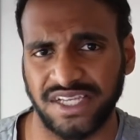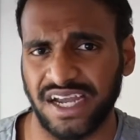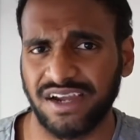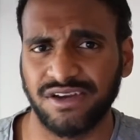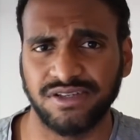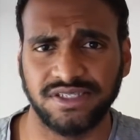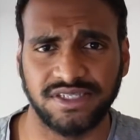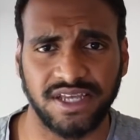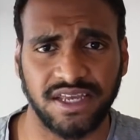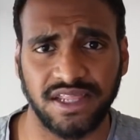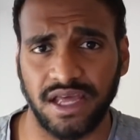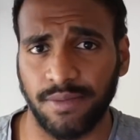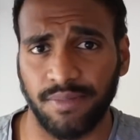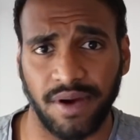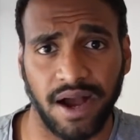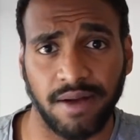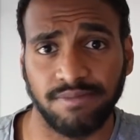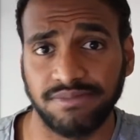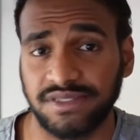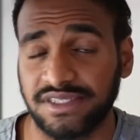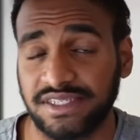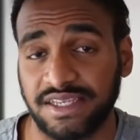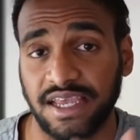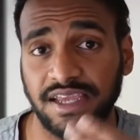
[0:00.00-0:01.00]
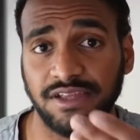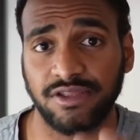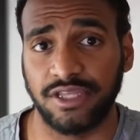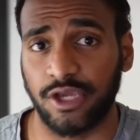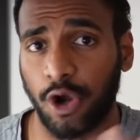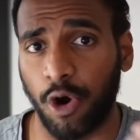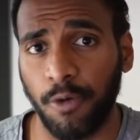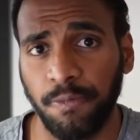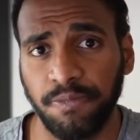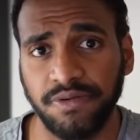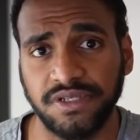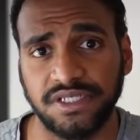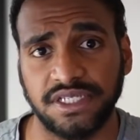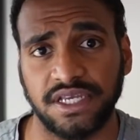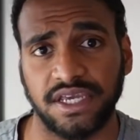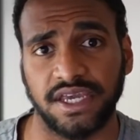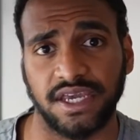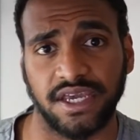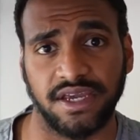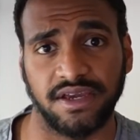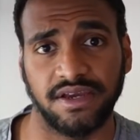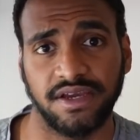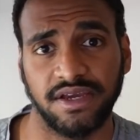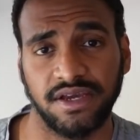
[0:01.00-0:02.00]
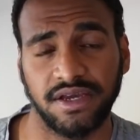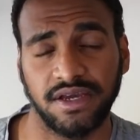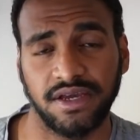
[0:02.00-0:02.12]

I could say that, but I'm saying the opposite here.